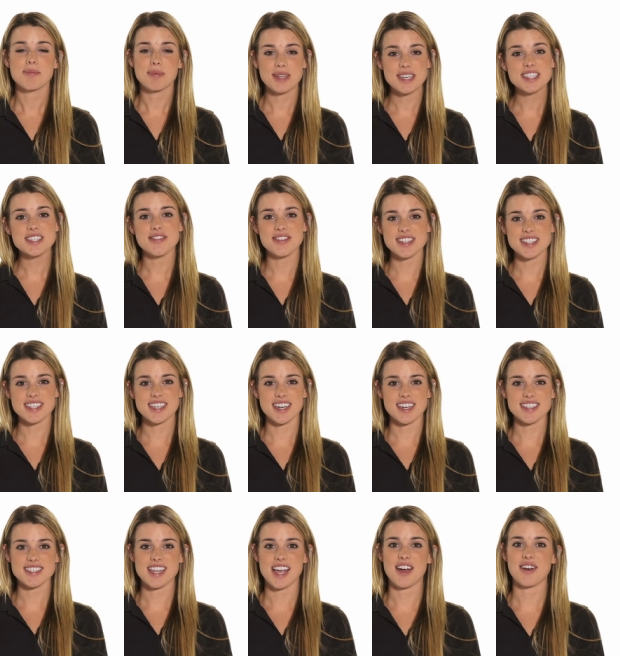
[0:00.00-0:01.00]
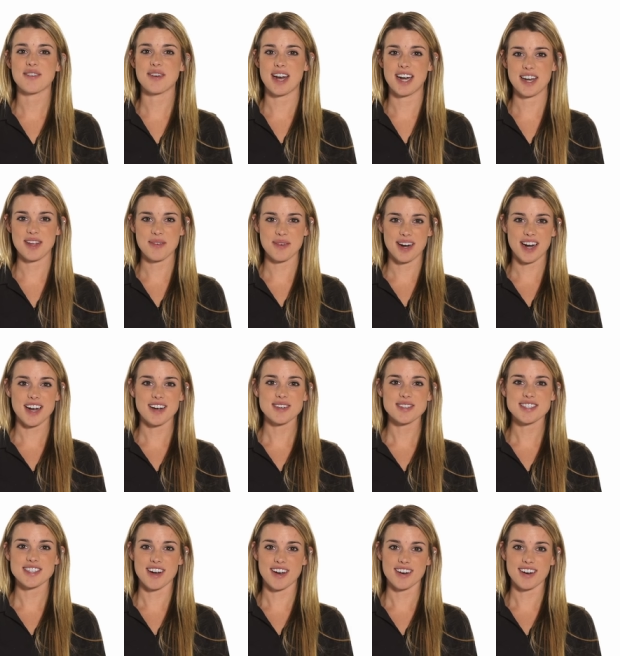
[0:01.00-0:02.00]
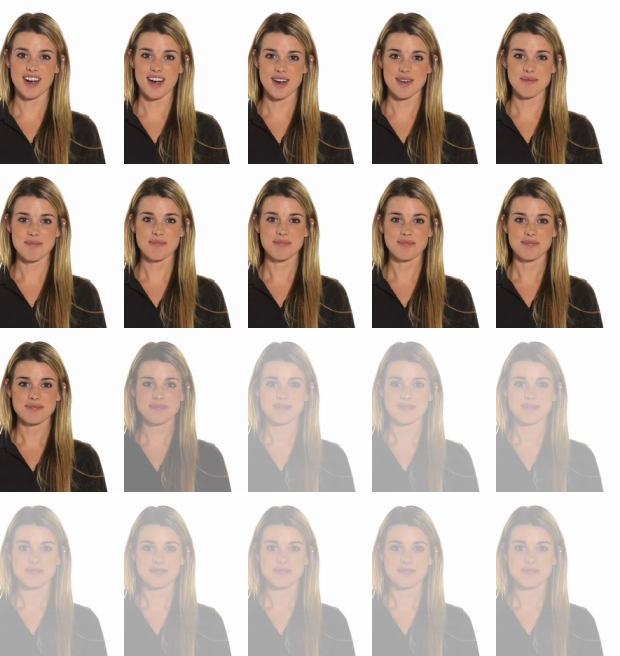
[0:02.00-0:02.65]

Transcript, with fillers: please visit us at riding warehouse dot com.